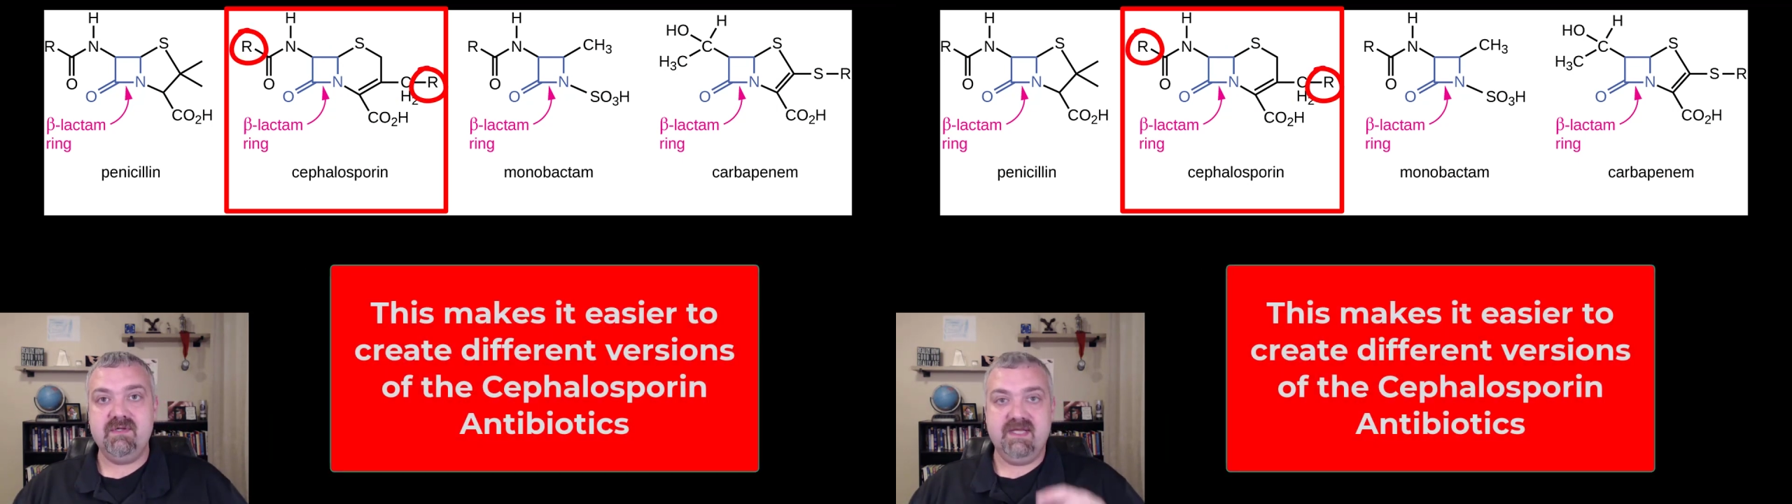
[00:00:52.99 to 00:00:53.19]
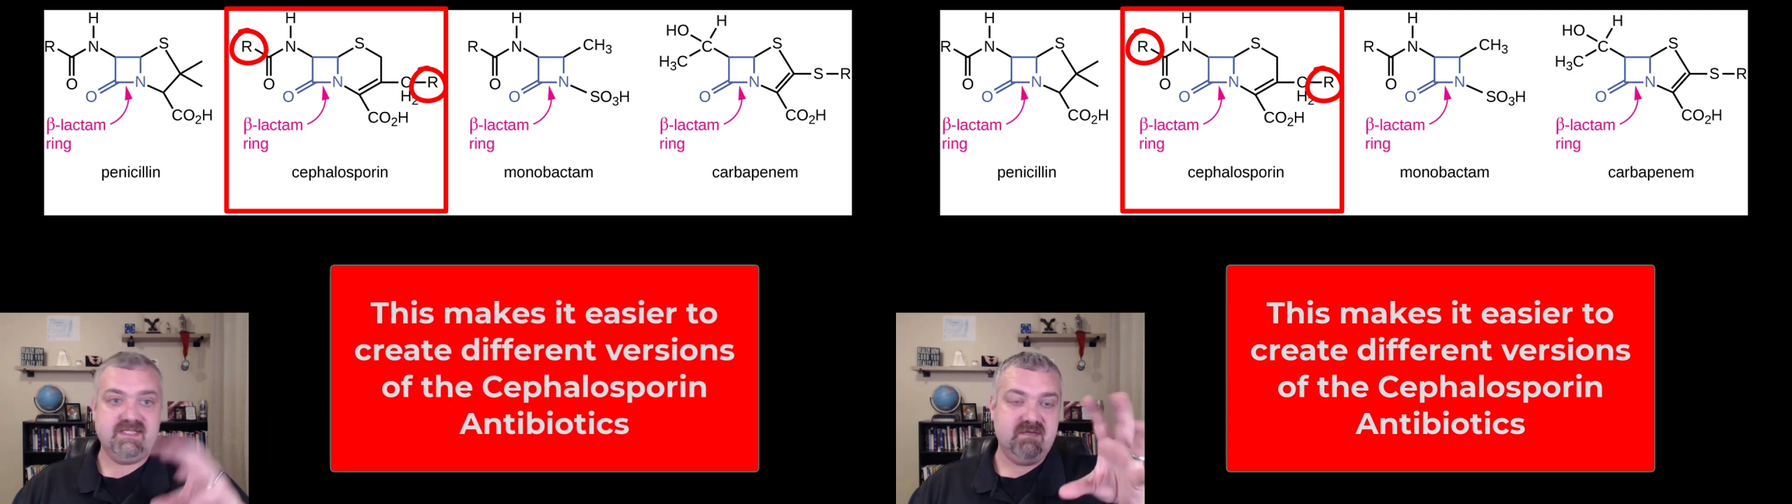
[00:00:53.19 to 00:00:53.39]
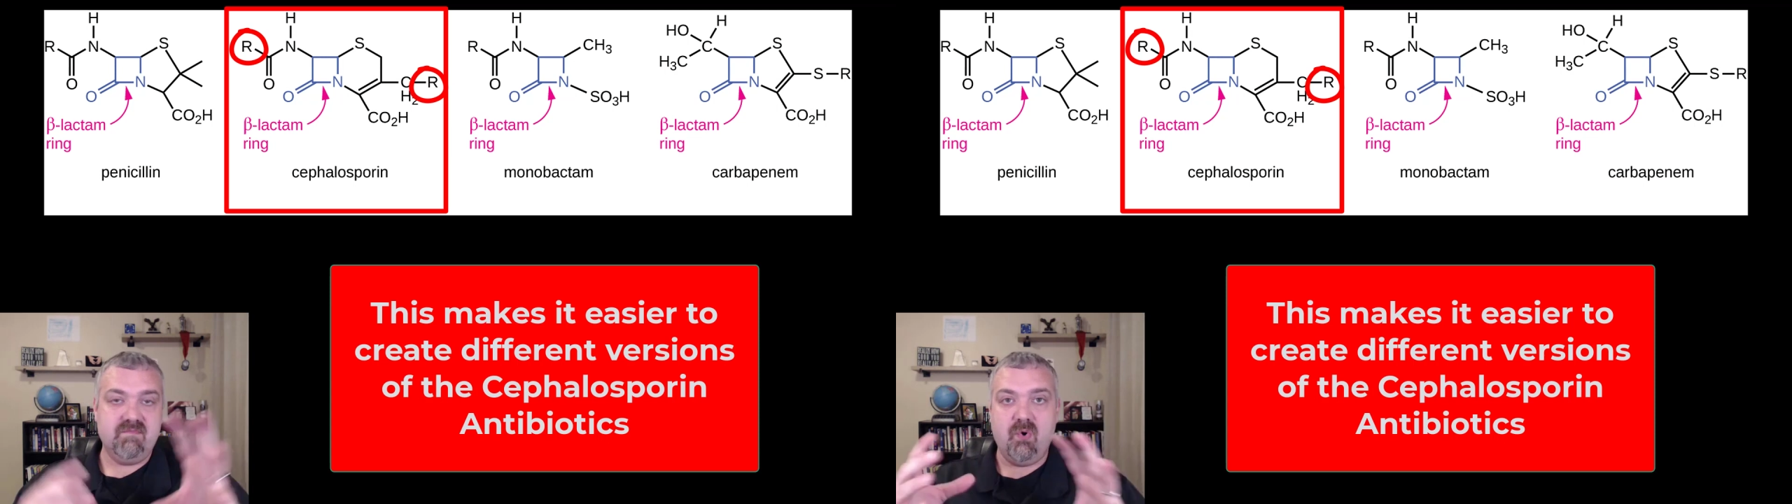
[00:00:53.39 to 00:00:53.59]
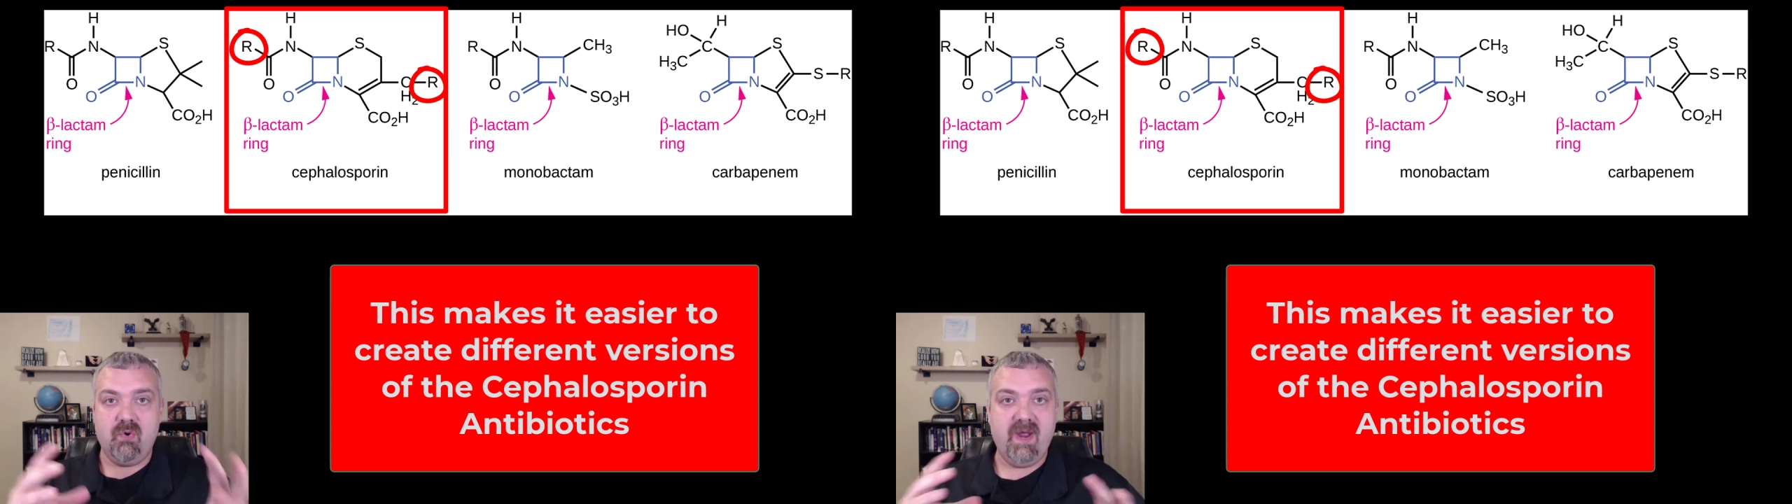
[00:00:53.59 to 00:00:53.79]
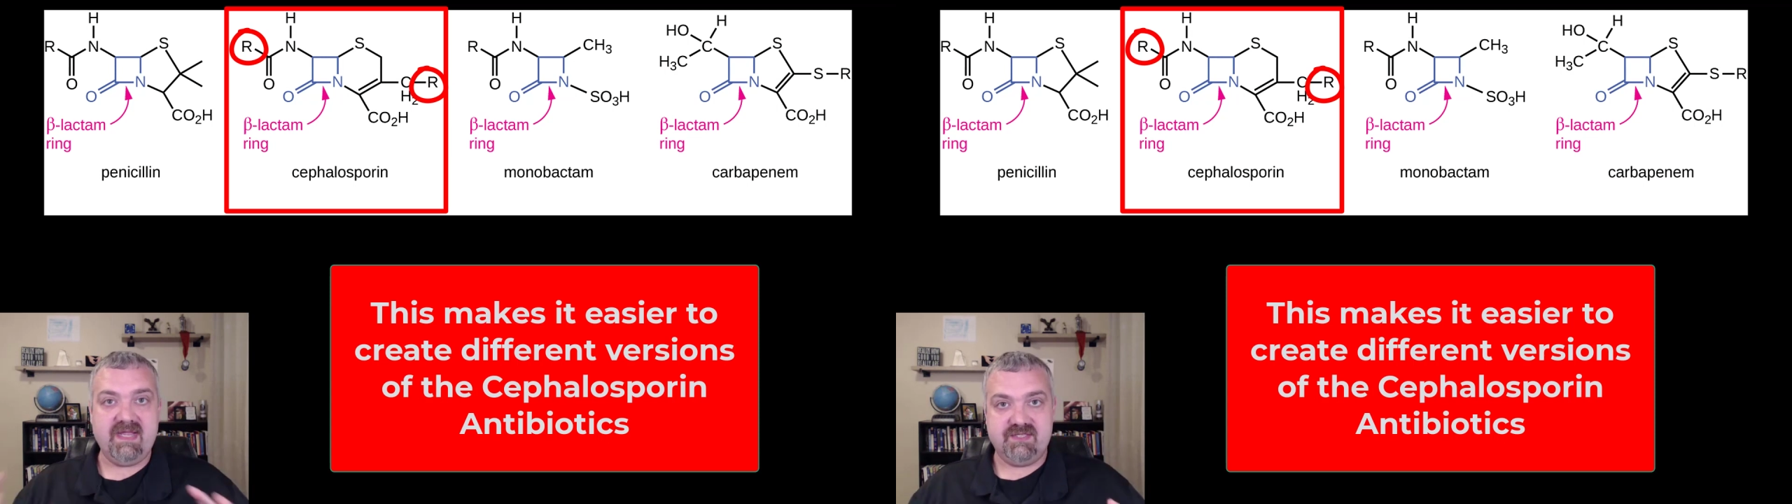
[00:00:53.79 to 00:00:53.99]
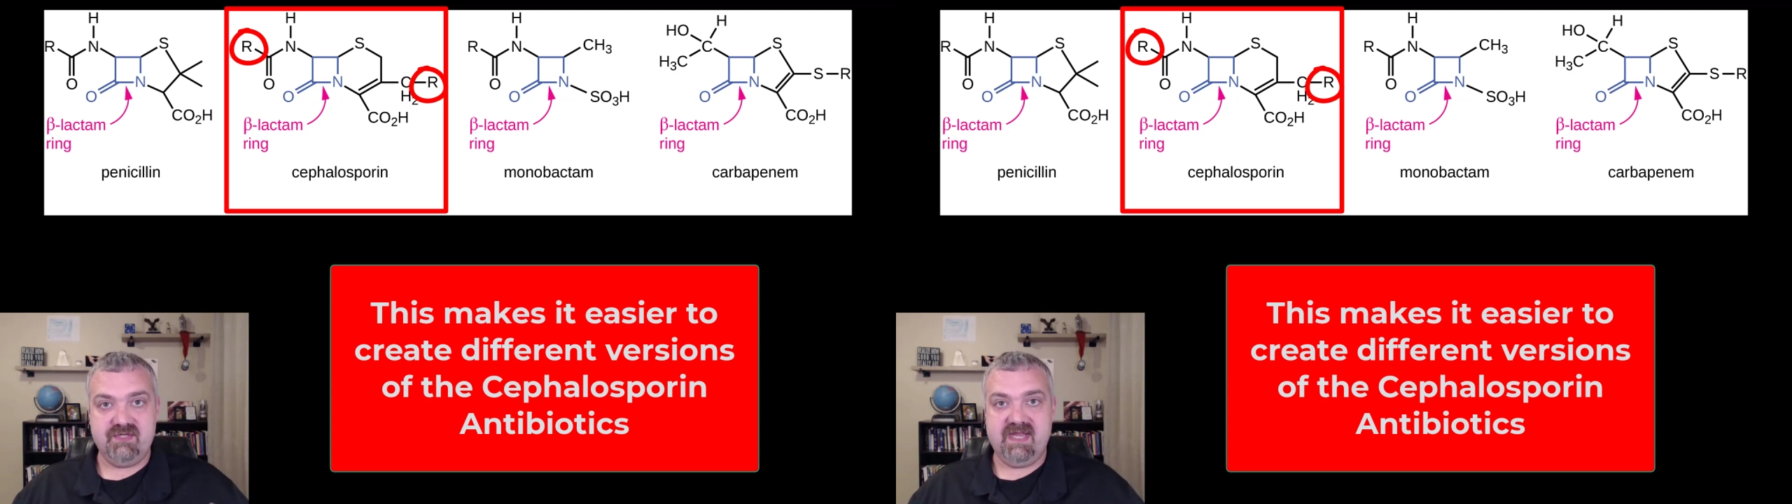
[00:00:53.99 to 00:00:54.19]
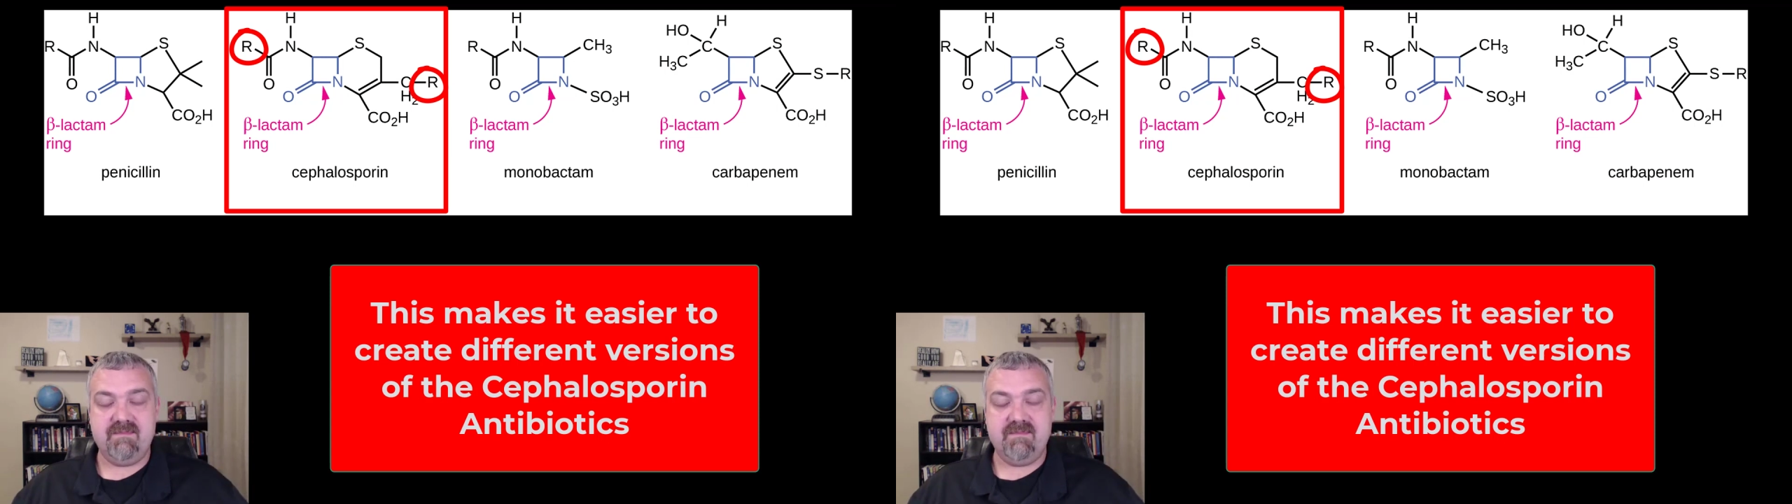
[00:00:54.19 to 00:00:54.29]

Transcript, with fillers: nucleus in more ways.